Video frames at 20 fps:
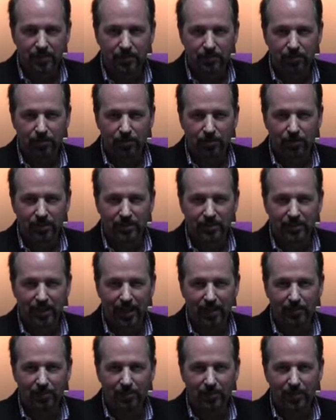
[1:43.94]
So for
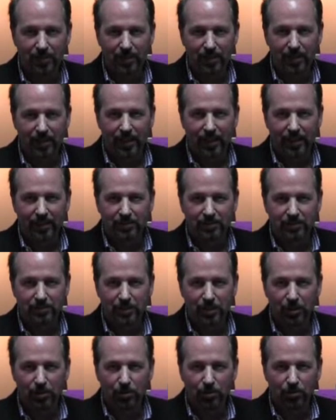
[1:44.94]
example, as a
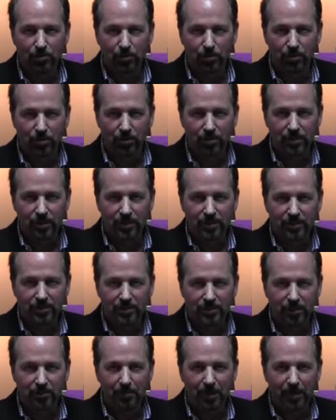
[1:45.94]
general rule,
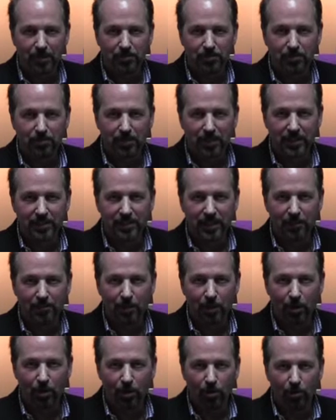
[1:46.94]
somebody who's a blood type
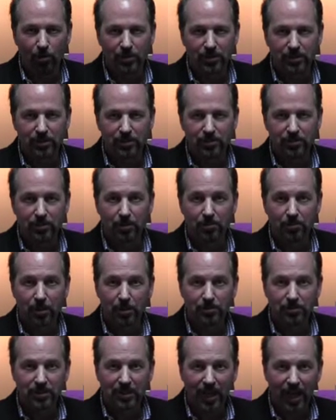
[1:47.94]
O, which is the
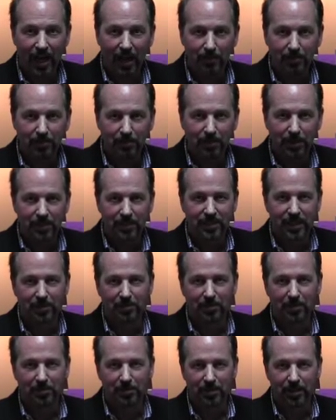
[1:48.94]
most common blood
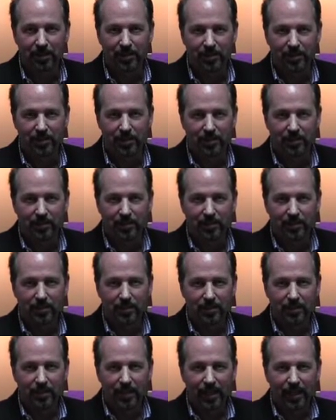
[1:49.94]
type in America,
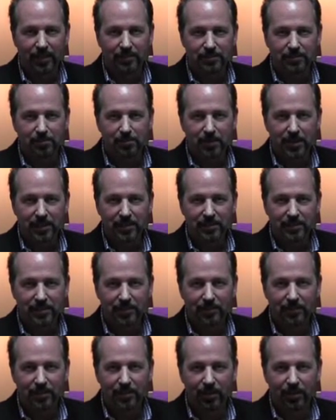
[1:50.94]
has the biggest
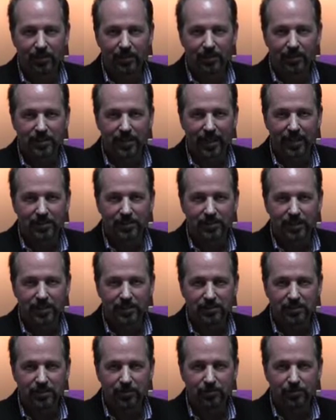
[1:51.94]
difficulty
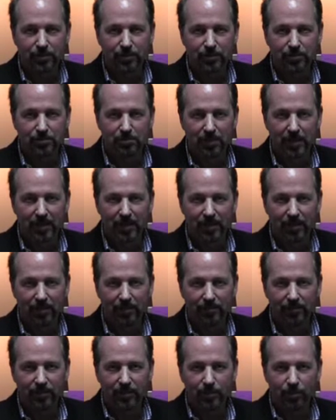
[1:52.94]
digesting foods made
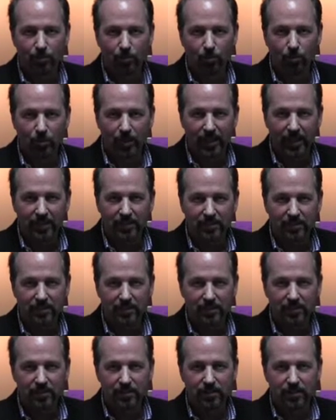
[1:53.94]
of wheat,
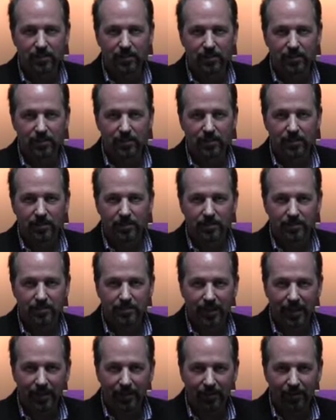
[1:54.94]

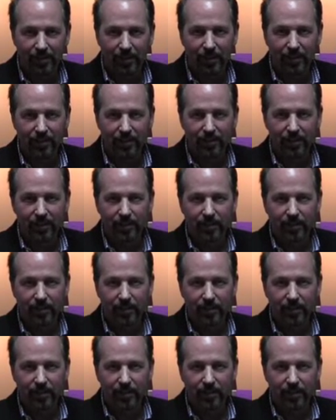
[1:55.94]
dairy.